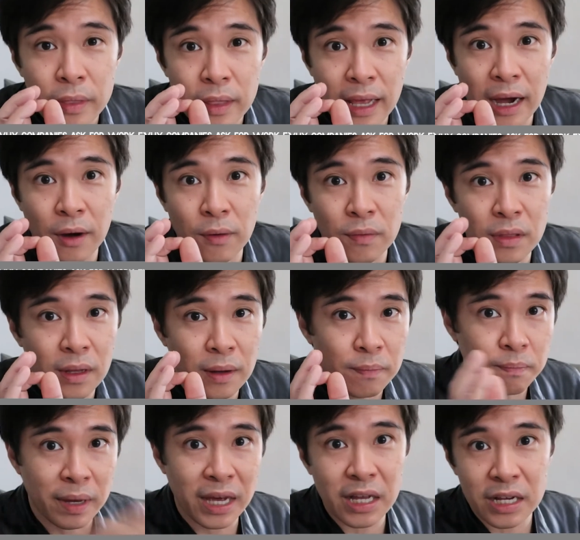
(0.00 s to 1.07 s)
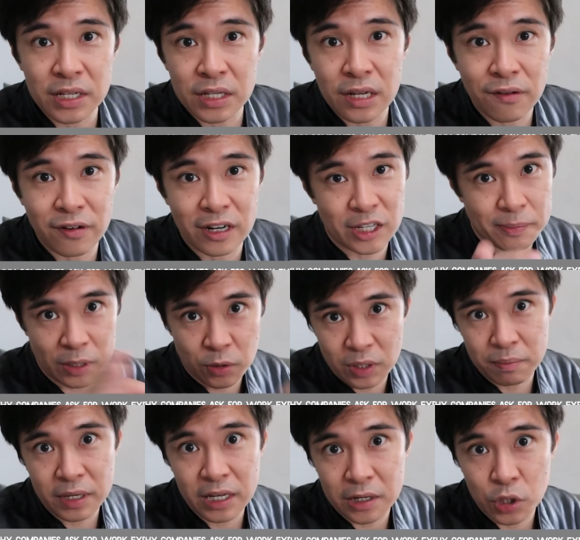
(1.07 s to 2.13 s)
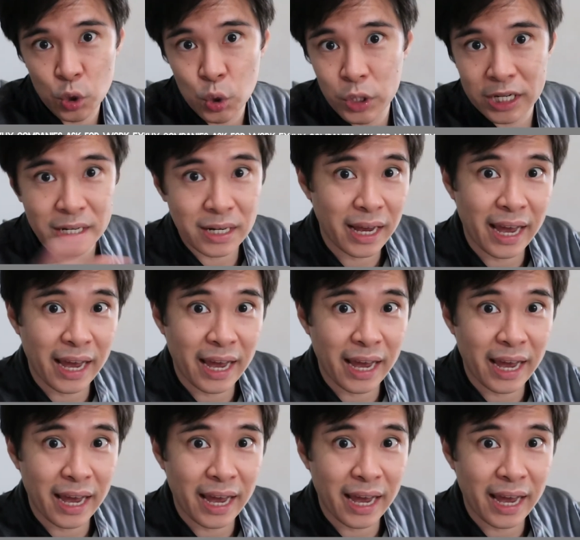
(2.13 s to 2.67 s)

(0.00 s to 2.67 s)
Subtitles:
Now, the biggest difference between being a student